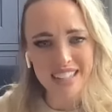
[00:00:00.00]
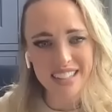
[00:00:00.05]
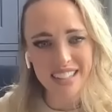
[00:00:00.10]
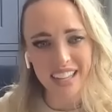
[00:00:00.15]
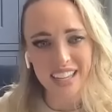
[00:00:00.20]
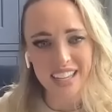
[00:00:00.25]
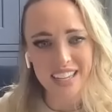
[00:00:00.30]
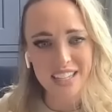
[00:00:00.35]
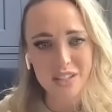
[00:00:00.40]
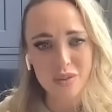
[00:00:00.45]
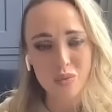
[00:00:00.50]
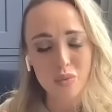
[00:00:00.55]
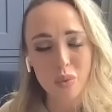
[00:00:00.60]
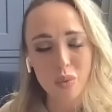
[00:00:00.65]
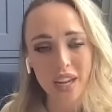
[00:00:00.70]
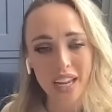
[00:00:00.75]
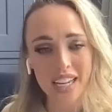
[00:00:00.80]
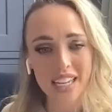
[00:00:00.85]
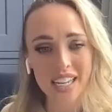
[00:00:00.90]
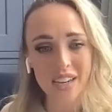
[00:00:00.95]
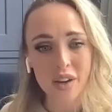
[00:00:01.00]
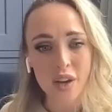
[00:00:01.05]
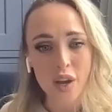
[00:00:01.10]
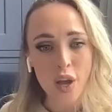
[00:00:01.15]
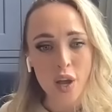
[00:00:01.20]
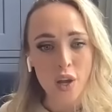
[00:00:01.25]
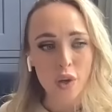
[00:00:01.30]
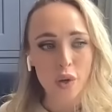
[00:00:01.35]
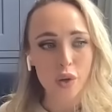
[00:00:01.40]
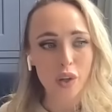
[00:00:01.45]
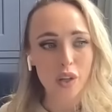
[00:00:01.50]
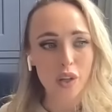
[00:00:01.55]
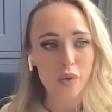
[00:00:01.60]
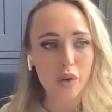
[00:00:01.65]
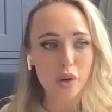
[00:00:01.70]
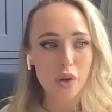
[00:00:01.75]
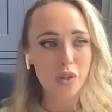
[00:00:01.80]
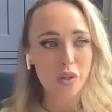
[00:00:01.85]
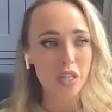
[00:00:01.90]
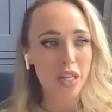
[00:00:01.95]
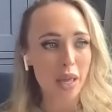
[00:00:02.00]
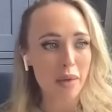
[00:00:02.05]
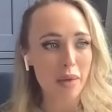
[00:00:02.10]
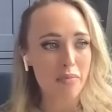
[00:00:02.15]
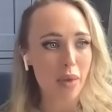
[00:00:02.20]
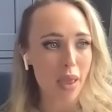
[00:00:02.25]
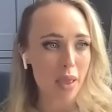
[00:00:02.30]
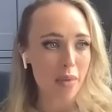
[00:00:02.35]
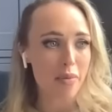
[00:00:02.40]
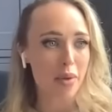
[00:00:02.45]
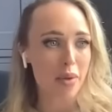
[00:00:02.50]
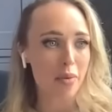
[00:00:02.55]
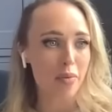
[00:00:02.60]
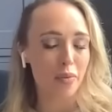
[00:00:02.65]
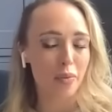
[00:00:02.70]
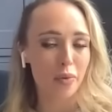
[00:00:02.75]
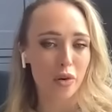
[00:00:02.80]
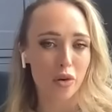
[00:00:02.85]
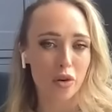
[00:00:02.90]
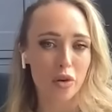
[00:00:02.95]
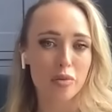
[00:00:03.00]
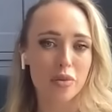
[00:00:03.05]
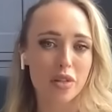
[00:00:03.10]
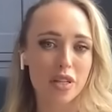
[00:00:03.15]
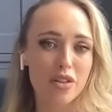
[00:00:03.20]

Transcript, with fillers: Like it's weird. I, uh, we go to like baby groups.